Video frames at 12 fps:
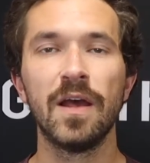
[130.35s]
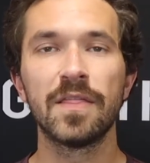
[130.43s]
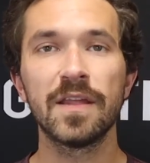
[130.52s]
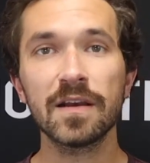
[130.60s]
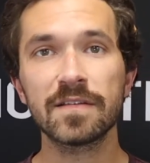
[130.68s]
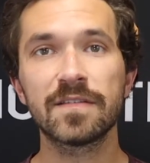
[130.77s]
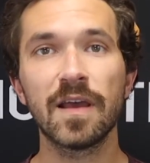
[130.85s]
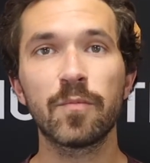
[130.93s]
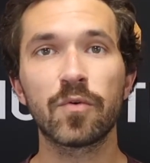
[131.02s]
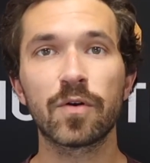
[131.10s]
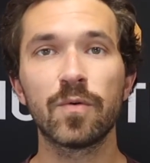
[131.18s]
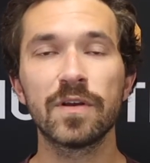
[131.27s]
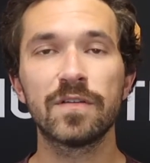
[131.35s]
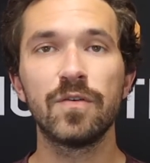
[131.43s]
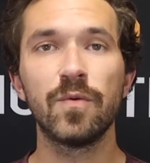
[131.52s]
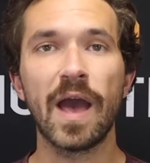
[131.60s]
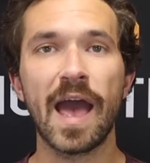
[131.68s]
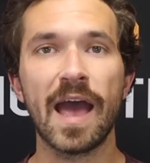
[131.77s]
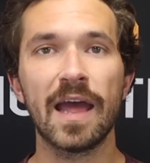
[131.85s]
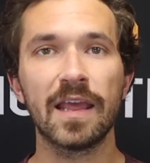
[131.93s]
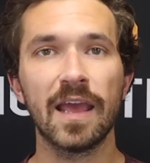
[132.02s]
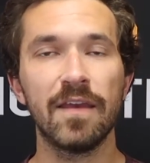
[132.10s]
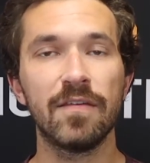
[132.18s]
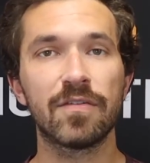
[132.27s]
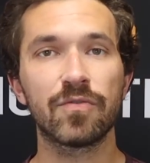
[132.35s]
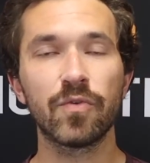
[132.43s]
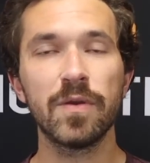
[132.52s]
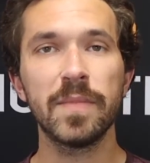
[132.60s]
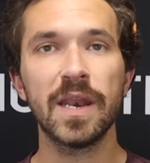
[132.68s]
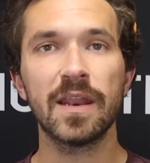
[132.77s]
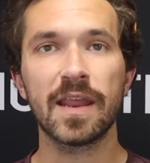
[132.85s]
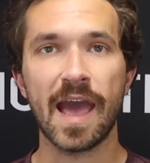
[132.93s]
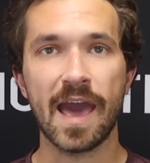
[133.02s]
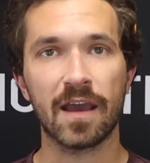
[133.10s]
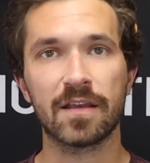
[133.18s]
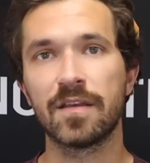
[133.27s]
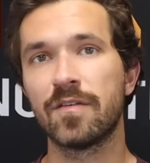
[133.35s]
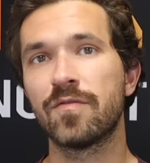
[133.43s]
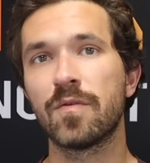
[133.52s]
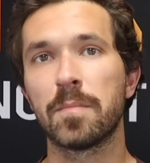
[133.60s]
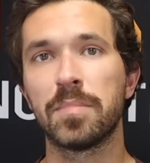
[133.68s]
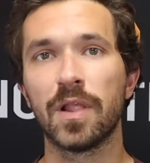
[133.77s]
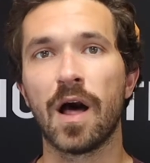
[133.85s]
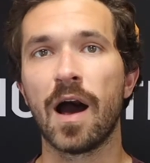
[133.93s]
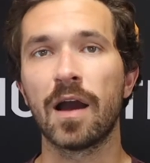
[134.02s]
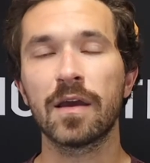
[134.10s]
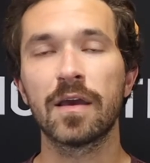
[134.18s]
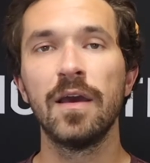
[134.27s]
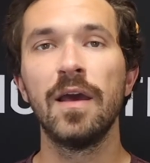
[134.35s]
The next step, we're going to add a 3-minute active block,